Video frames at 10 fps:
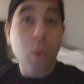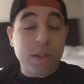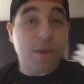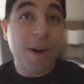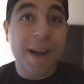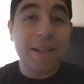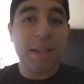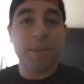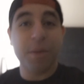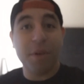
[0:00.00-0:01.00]
What's going on, guys?
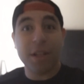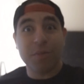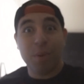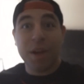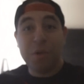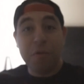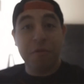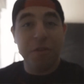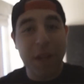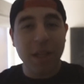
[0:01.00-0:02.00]
Thanks for bringing us a brand new
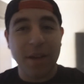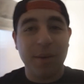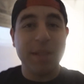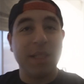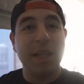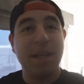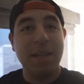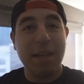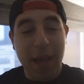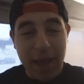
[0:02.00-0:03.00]
video, and
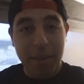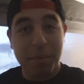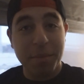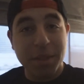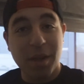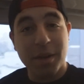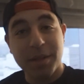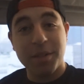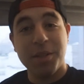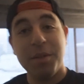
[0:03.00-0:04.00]
today I'm going to be
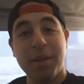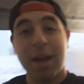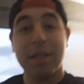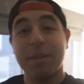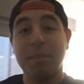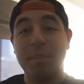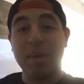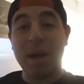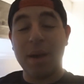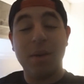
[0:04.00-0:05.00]
talking to you guys
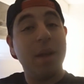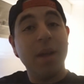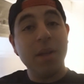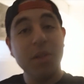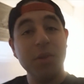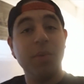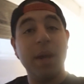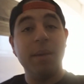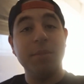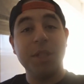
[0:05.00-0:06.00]
about U
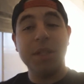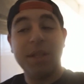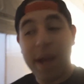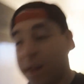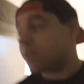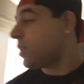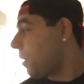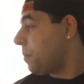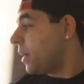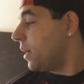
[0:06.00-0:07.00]
M G Dallas.
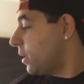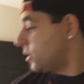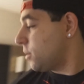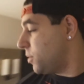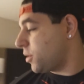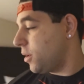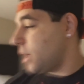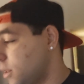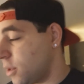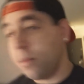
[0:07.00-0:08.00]
Now I'm here, so let me show you
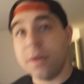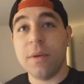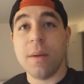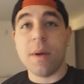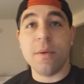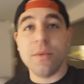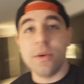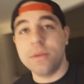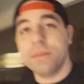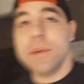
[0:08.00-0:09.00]
guys a little bit around my
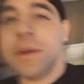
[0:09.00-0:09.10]
room.